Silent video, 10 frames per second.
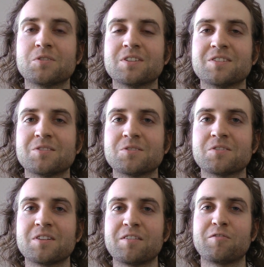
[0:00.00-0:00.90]
so
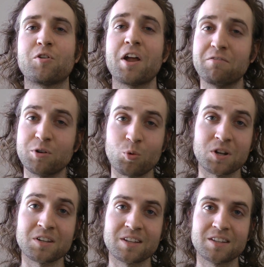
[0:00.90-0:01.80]
for
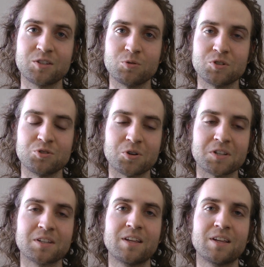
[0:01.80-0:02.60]
everyone to enjoy.